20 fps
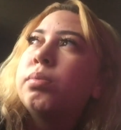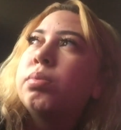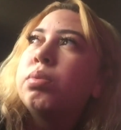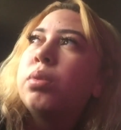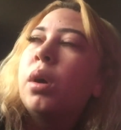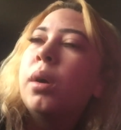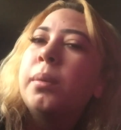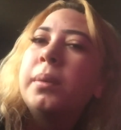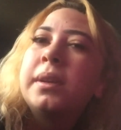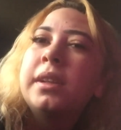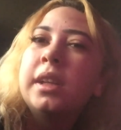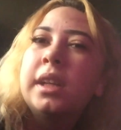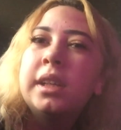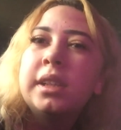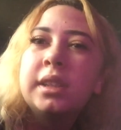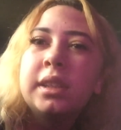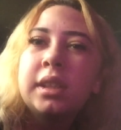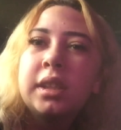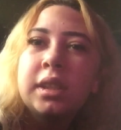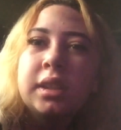probably
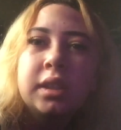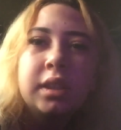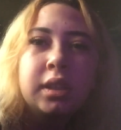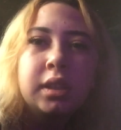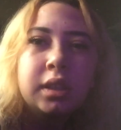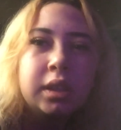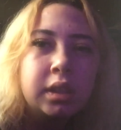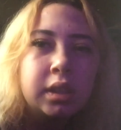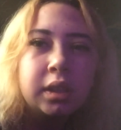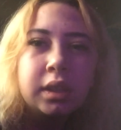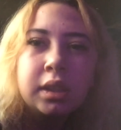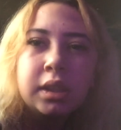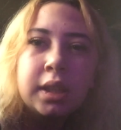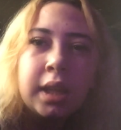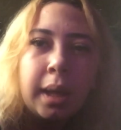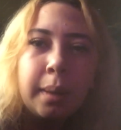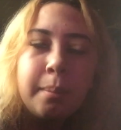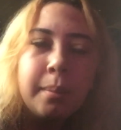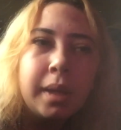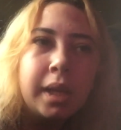like
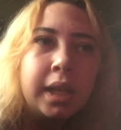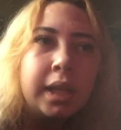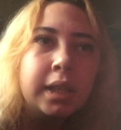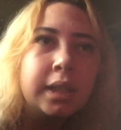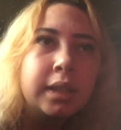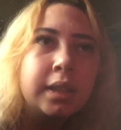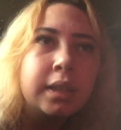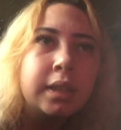10 minutes,